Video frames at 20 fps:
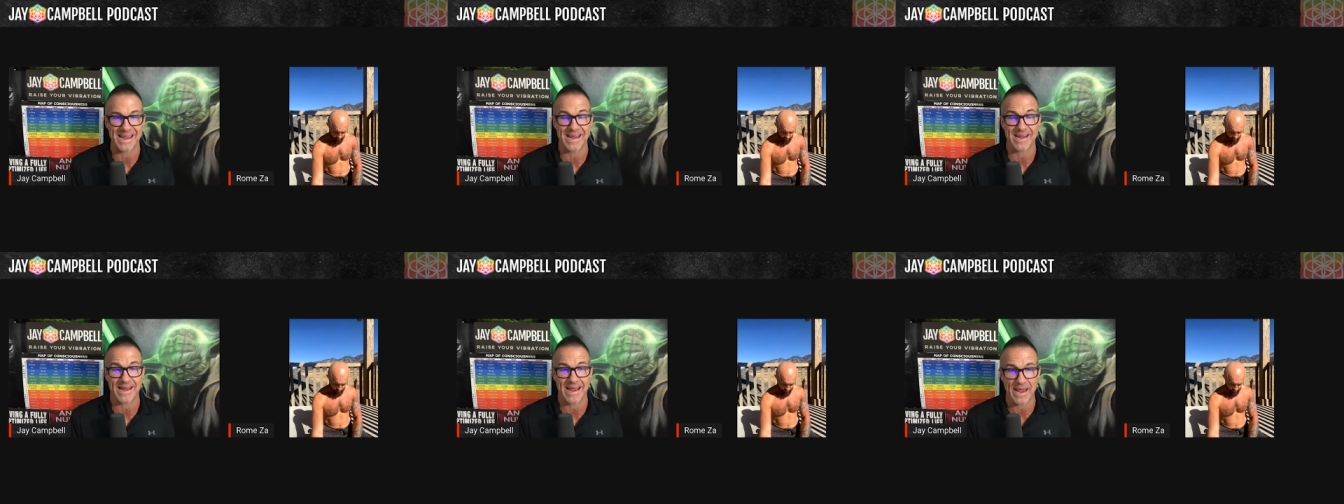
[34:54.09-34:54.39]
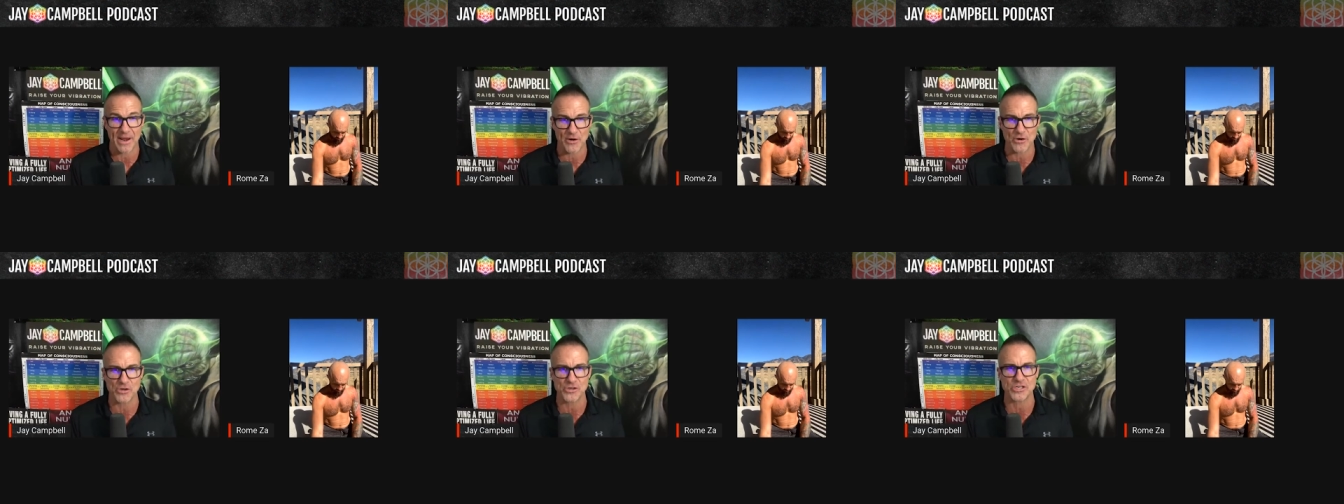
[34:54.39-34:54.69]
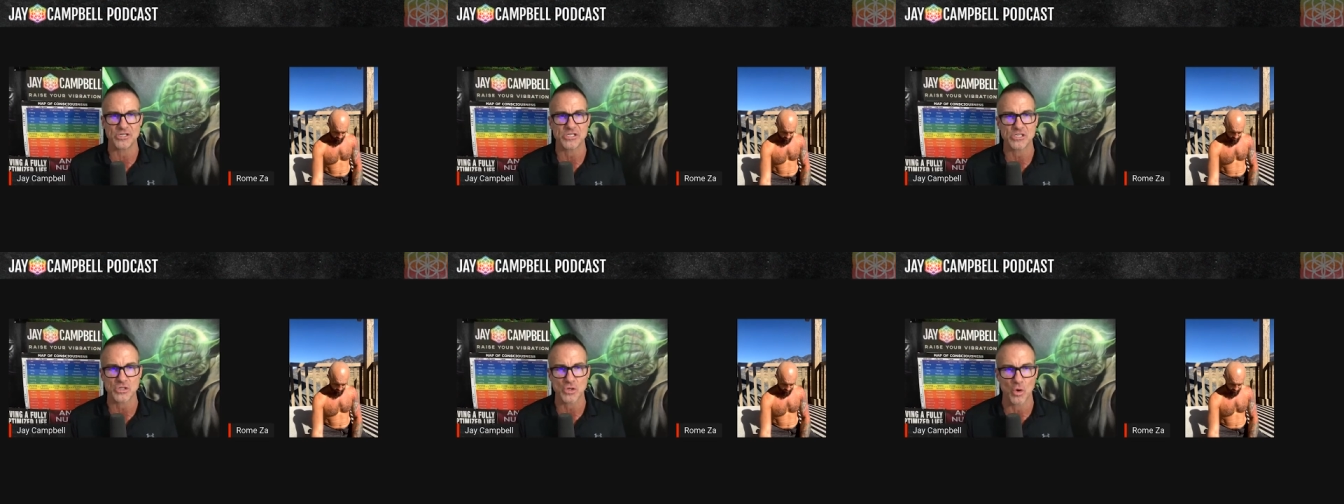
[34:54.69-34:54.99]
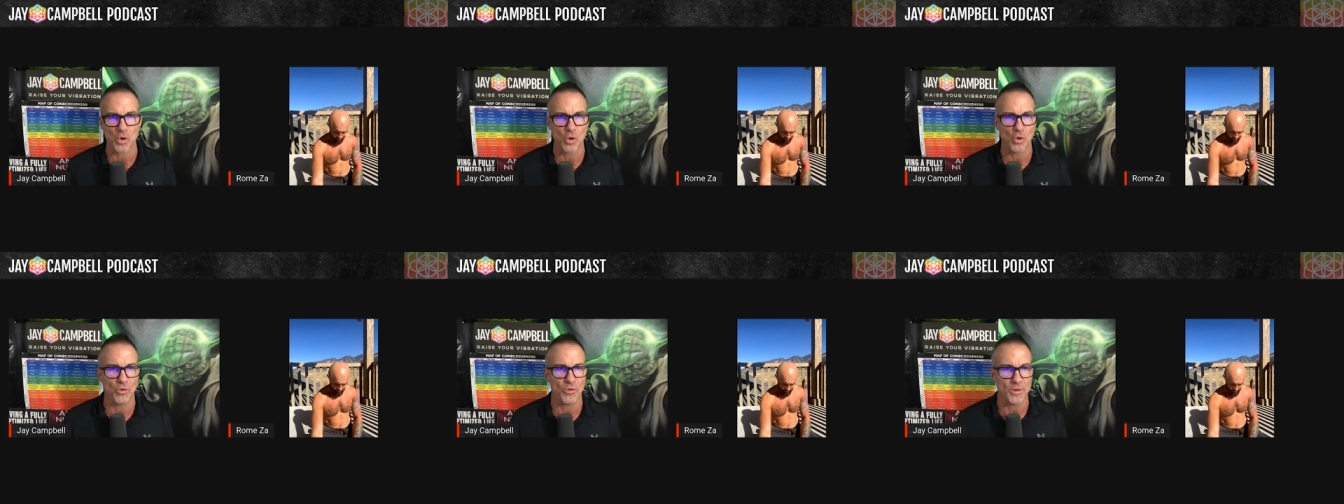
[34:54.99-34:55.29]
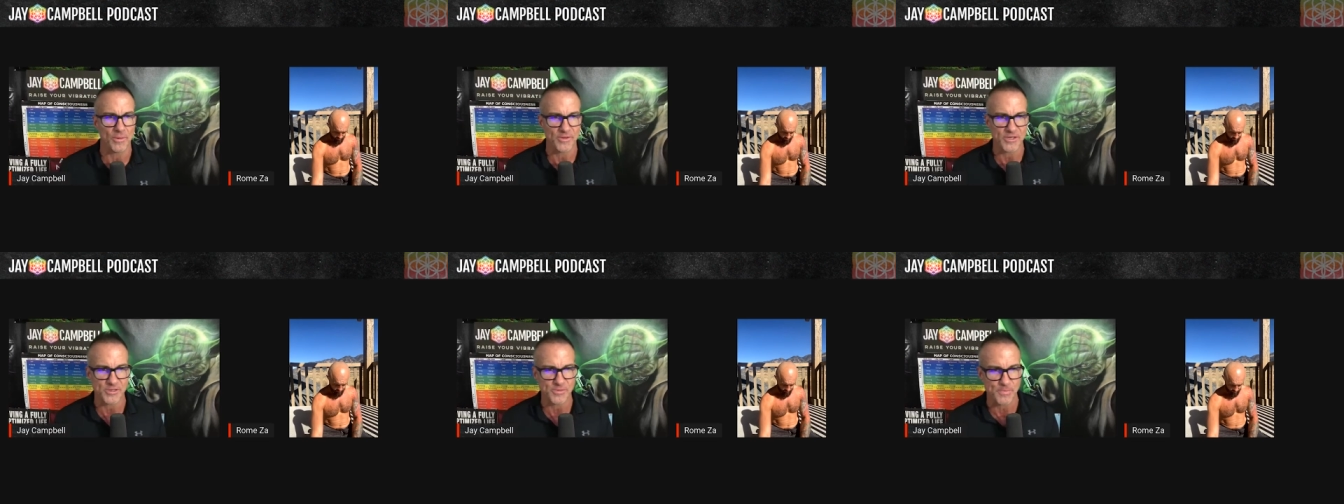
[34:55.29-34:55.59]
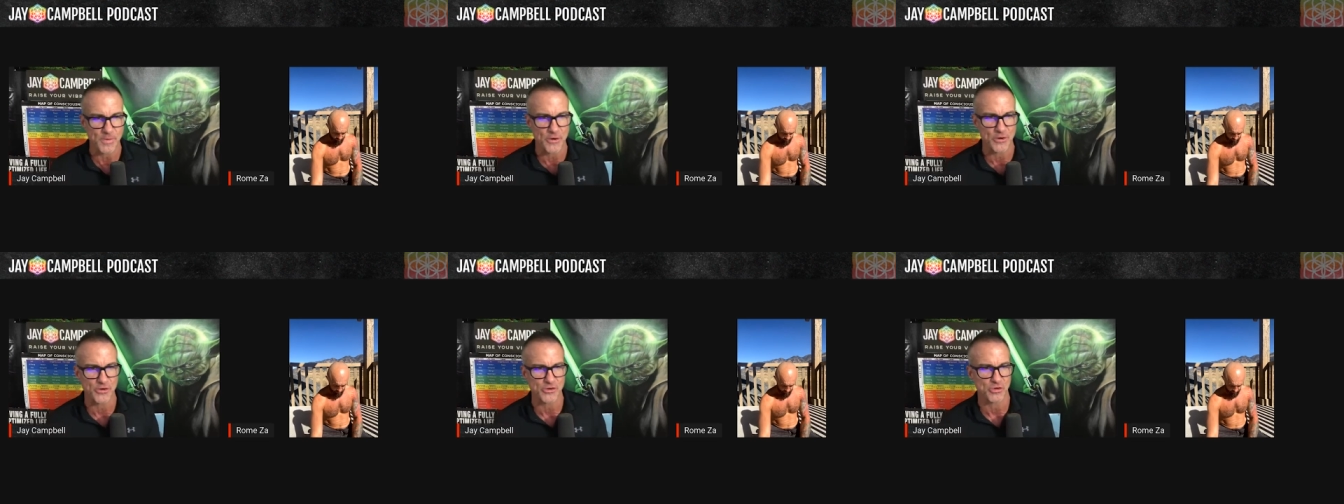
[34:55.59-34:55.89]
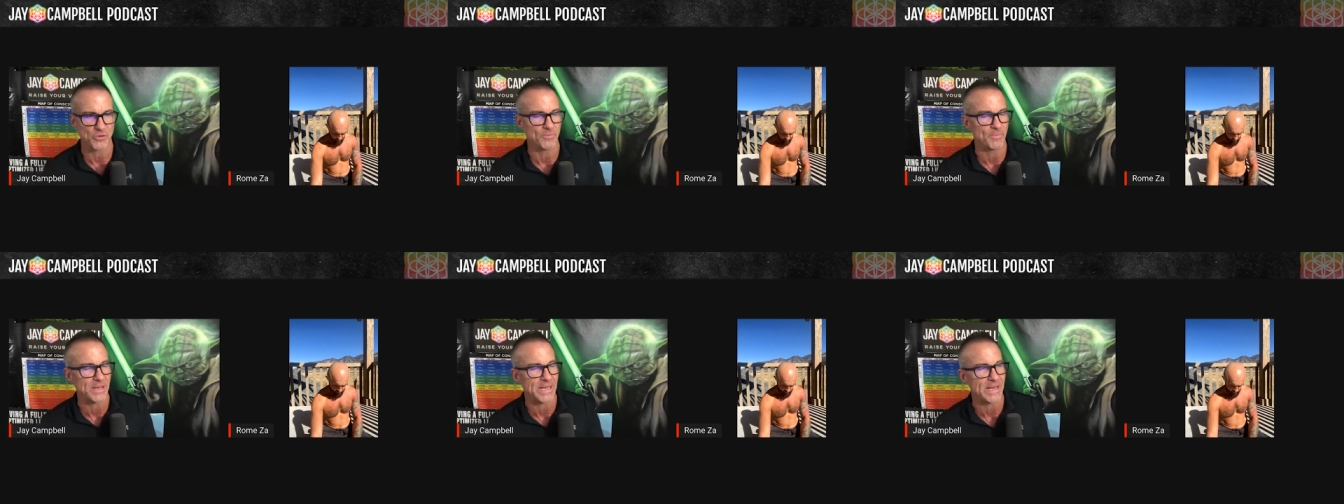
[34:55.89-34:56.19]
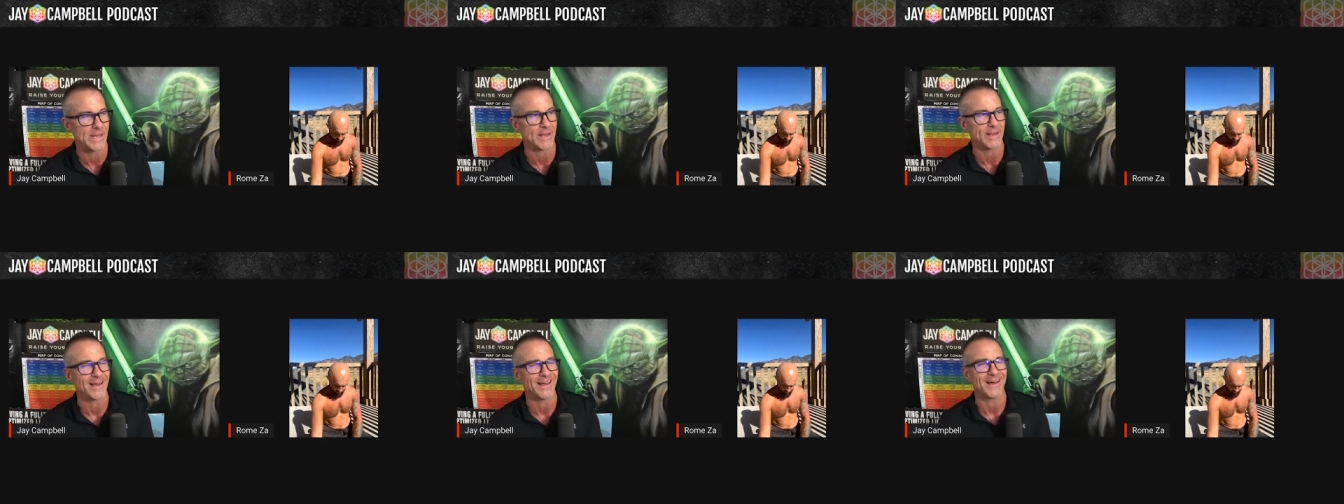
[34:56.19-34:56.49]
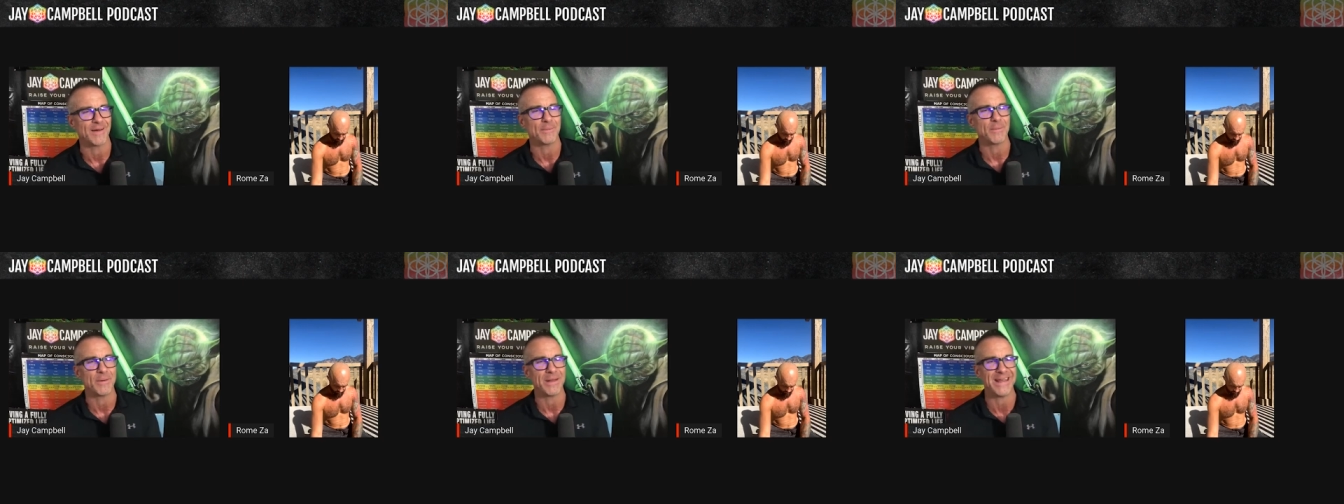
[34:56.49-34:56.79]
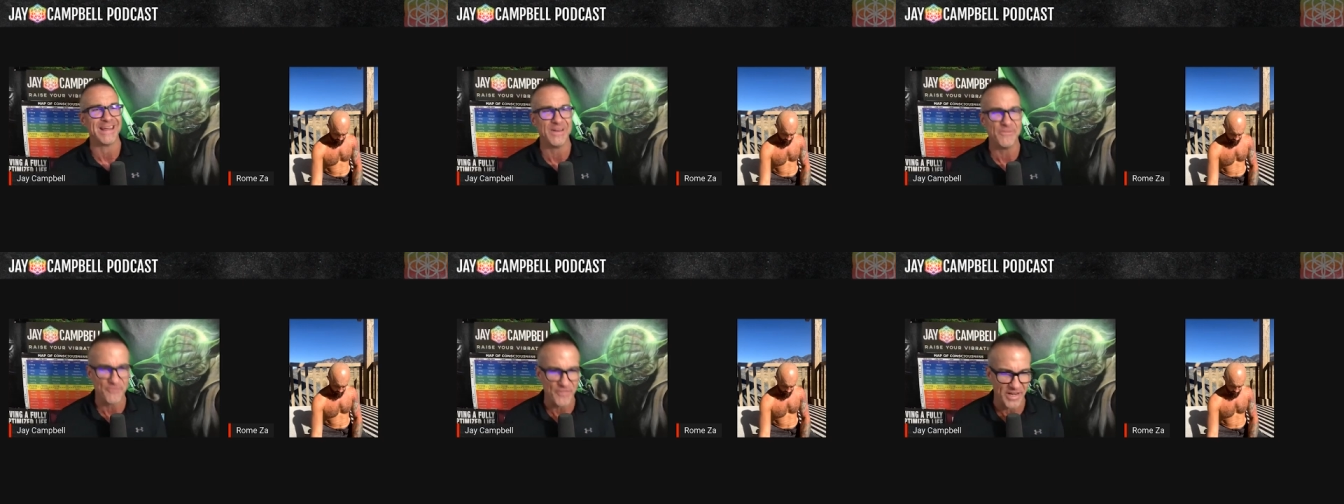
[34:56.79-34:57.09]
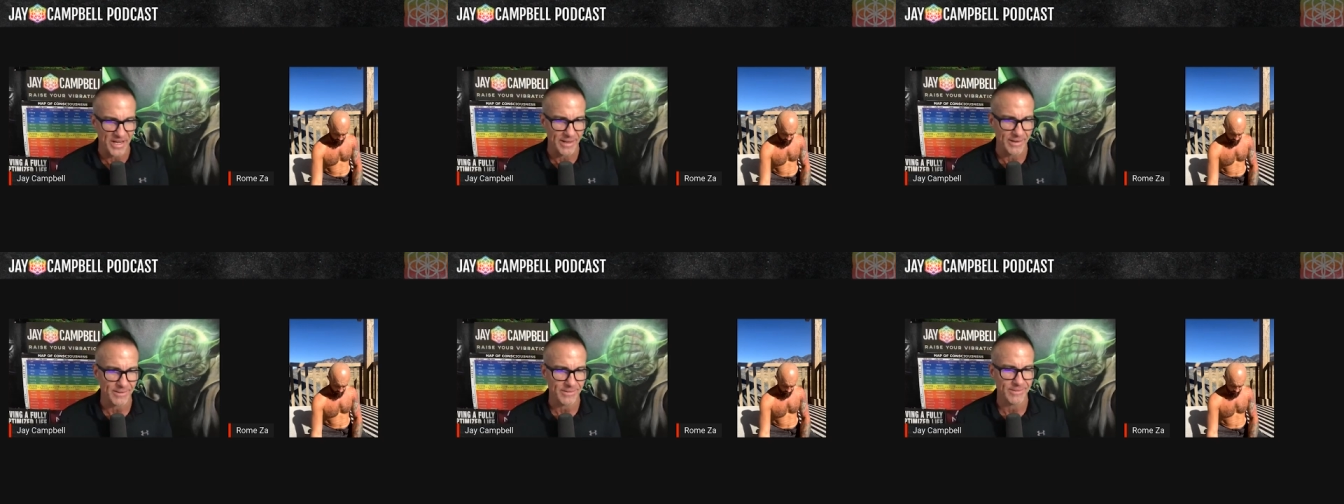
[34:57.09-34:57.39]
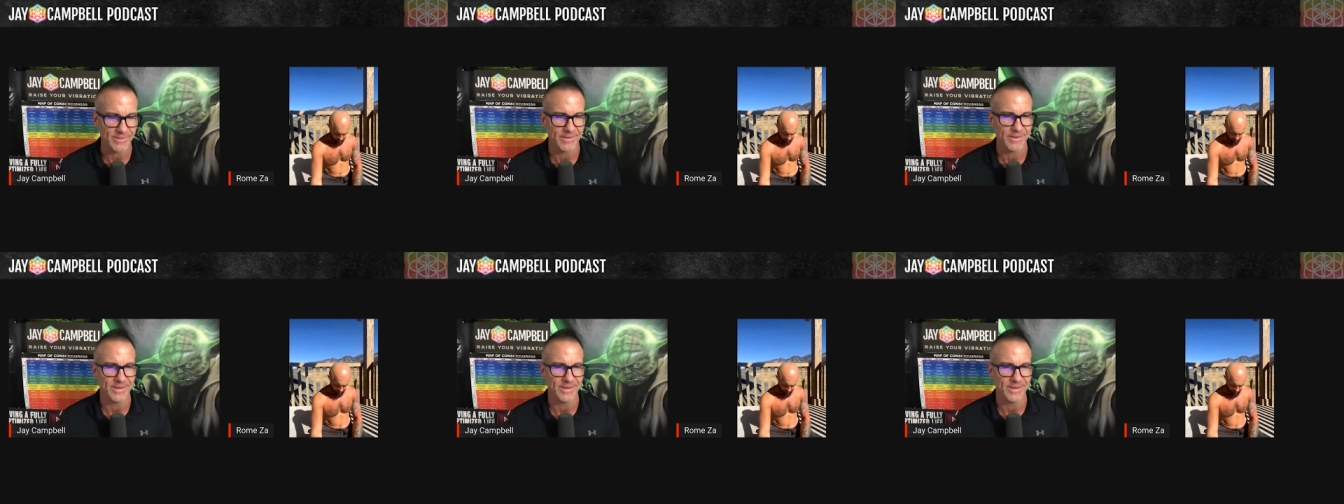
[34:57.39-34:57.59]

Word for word: a energy souled spiritual being infinite